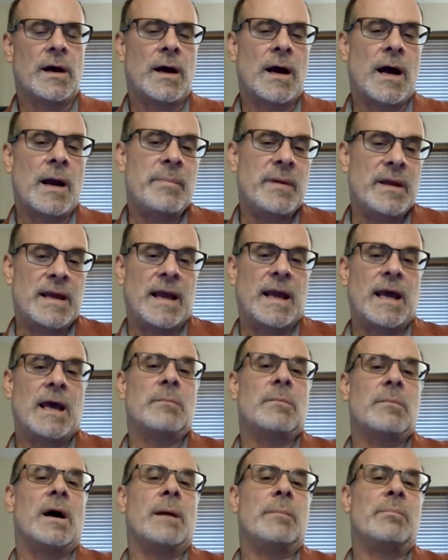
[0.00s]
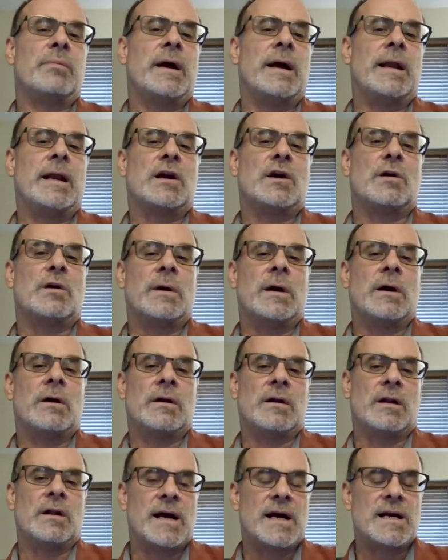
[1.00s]
I began my planning career
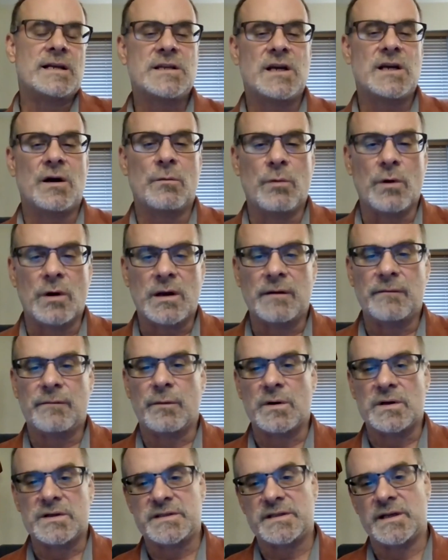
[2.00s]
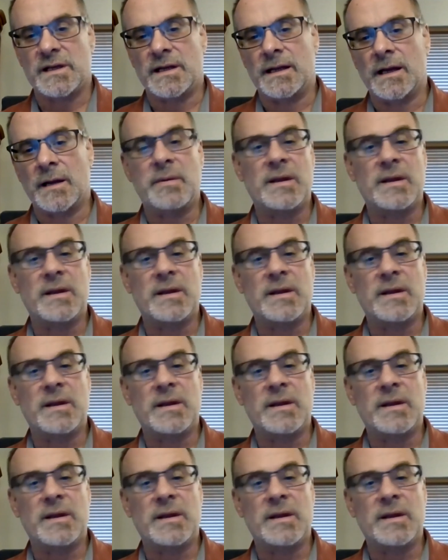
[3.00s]
in Alaska working for a city.